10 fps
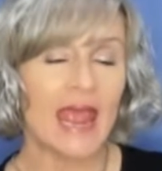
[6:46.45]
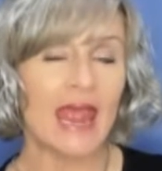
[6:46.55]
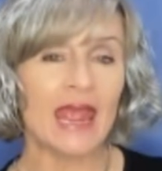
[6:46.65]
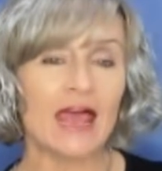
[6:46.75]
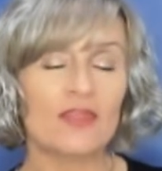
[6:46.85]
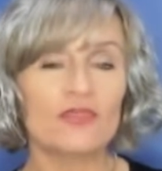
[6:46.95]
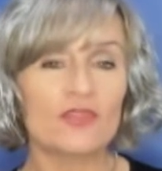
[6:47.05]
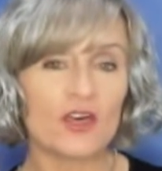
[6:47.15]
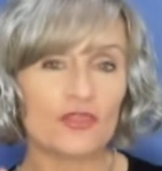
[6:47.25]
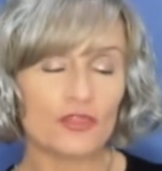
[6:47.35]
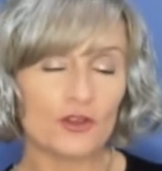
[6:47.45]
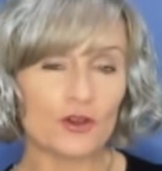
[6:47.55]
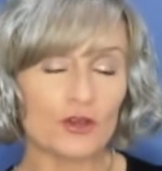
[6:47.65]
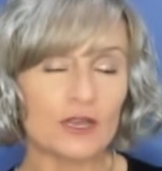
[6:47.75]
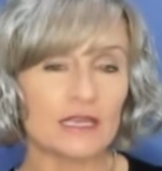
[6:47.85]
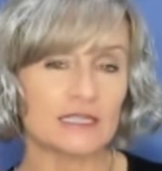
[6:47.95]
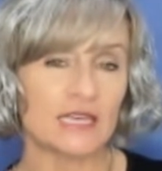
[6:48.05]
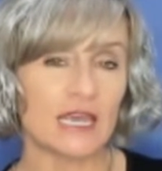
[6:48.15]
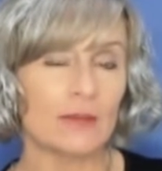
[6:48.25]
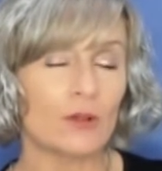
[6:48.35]
And the third
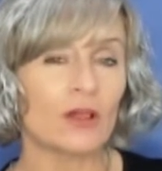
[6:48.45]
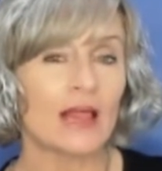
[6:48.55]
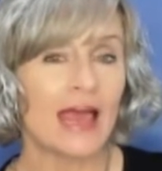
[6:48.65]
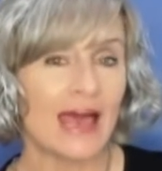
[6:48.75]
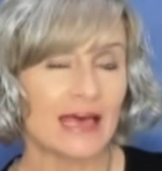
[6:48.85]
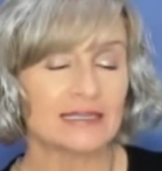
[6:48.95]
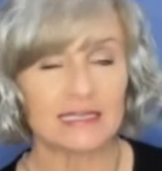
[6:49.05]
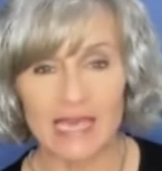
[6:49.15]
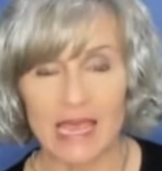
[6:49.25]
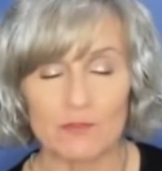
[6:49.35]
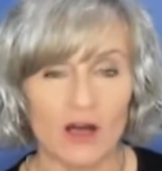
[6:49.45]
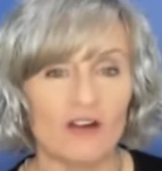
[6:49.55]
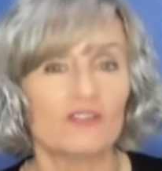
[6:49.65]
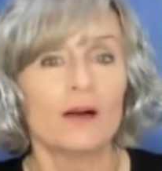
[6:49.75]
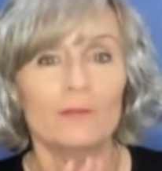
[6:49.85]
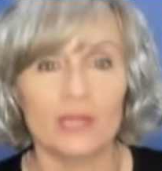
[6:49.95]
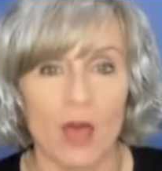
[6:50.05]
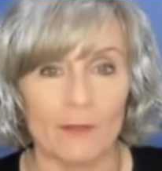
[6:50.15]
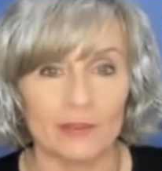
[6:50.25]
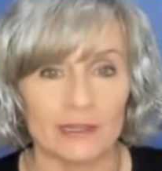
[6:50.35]
table has a game of
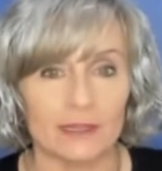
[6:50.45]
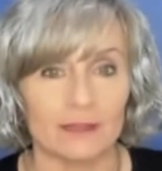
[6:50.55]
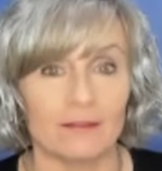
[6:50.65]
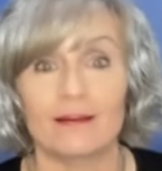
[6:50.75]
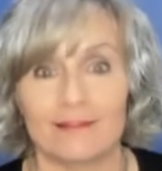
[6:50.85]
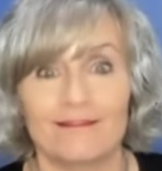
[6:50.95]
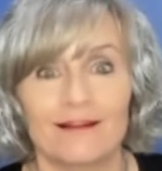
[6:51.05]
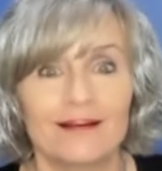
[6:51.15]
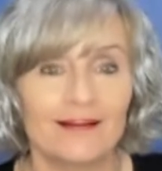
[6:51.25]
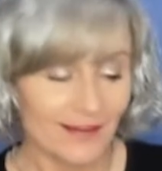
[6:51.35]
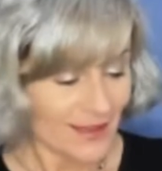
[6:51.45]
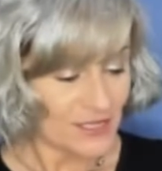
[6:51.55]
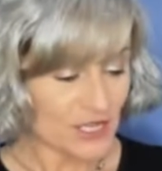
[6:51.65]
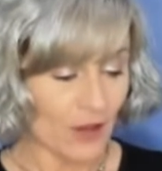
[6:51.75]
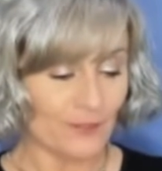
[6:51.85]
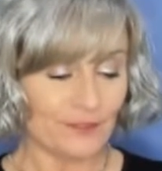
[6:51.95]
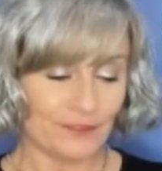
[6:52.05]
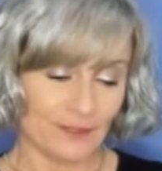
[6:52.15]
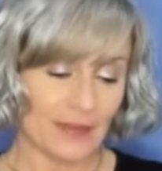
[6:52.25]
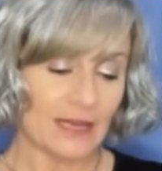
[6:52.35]
Monopoly. So,
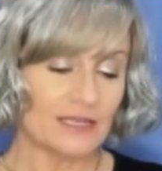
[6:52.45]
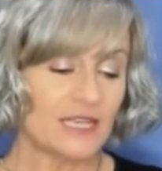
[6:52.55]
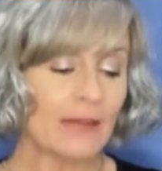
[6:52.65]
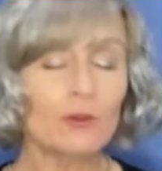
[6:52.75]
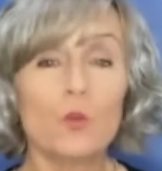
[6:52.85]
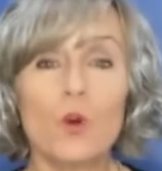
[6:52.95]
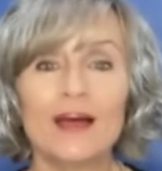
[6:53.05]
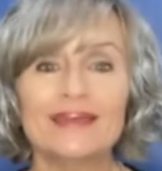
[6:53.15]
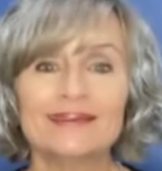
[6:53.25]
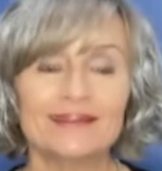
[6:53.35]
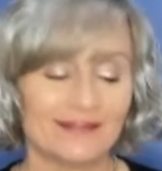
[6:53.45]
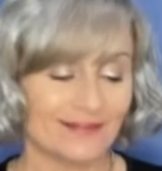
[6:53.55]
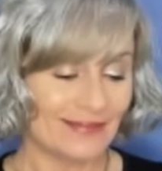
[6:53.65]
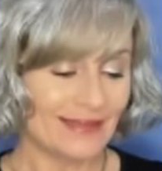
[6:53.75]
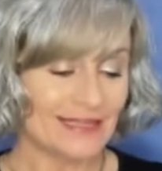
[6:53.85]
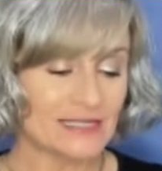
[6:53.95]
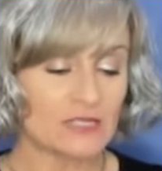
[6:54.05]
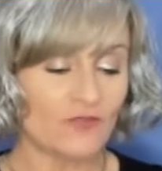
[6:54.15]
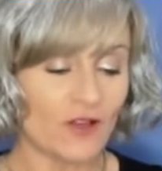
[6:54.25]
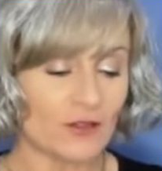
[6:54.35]
table 1 is
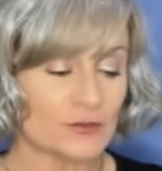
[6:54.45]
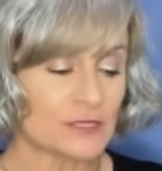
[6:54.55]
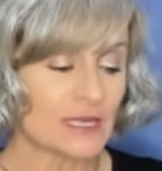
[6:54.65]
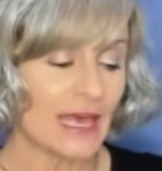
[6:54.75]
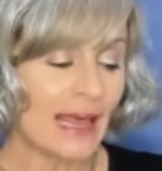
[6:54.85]
as follows.